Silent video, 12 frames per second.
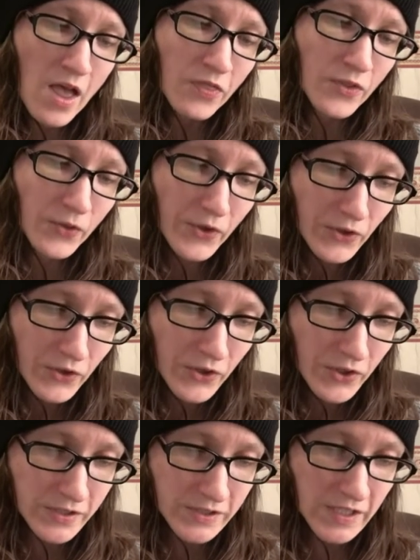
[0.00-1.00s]
The little
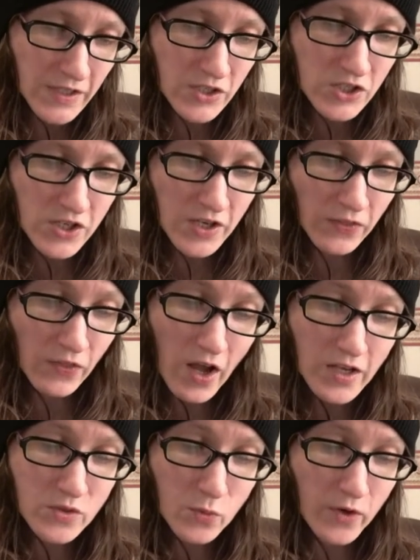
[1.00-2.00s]
girl, seeing that she had
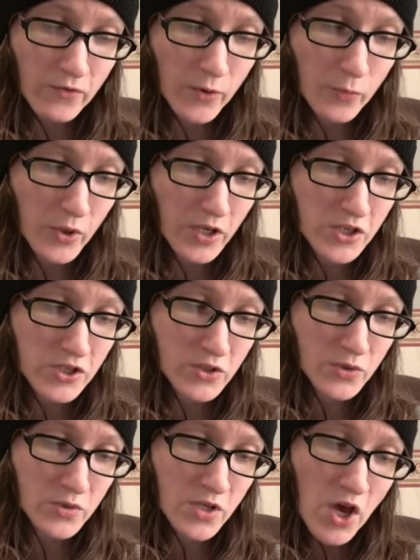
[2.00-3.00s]
lost one of her pretty
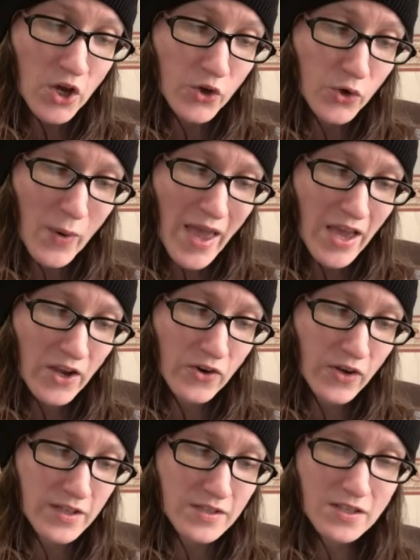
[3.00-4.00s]
shoes, grew
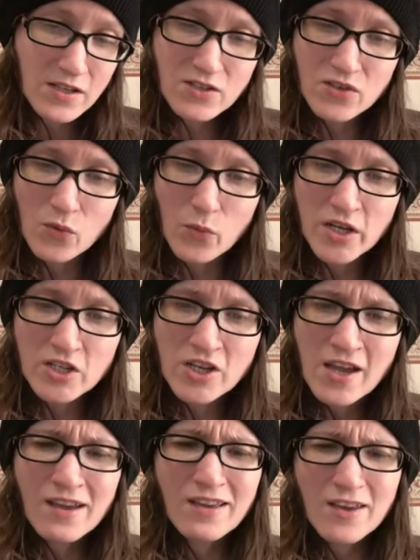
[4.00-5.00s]
angry and said to the
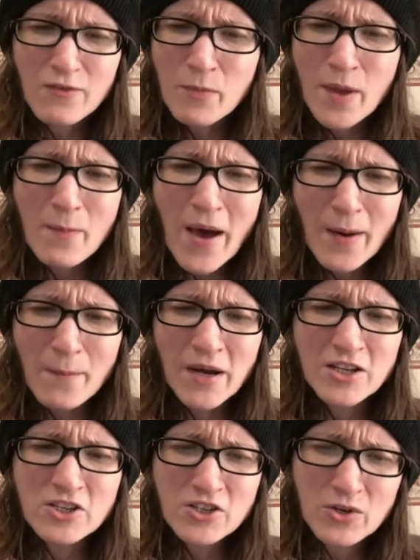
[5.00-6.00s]
witch, "Give me back
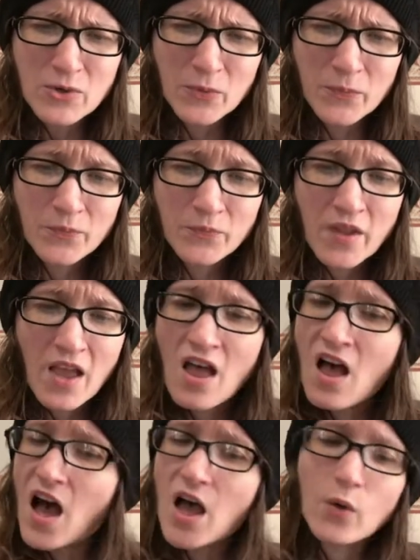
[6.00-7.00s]
my shoe."
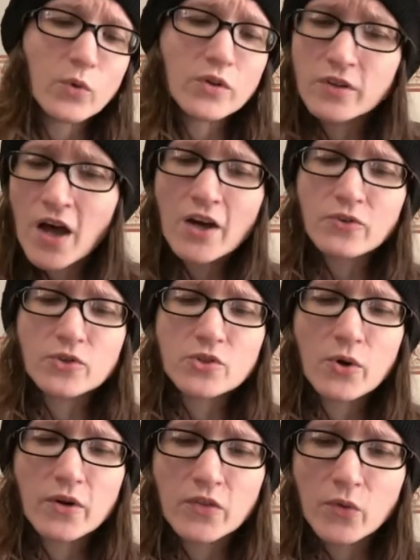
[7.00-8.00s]
"I will not,"
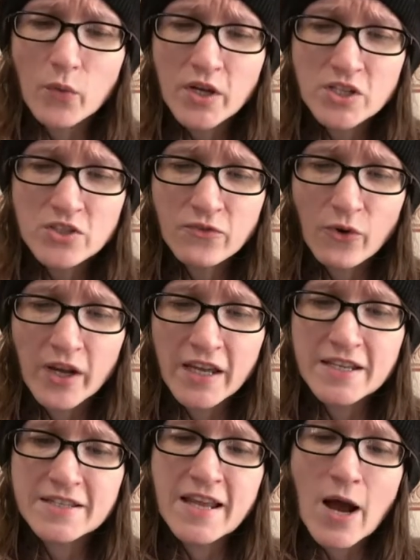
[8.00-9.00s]
retorted the witch, "for it
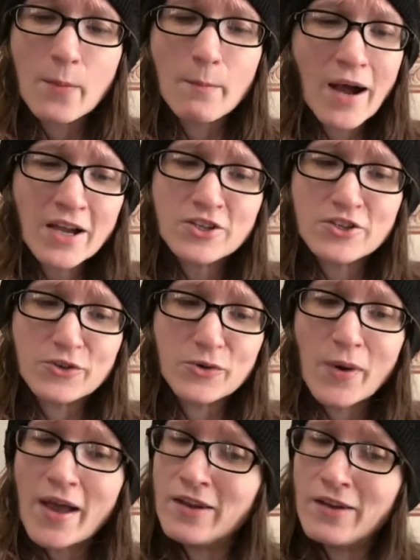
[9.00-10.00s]
is now my
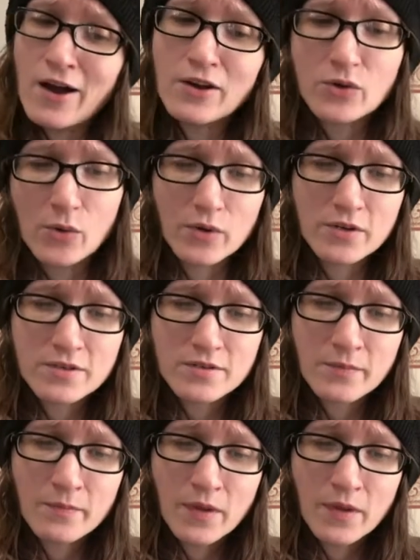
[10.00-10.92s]
shoe and not yours."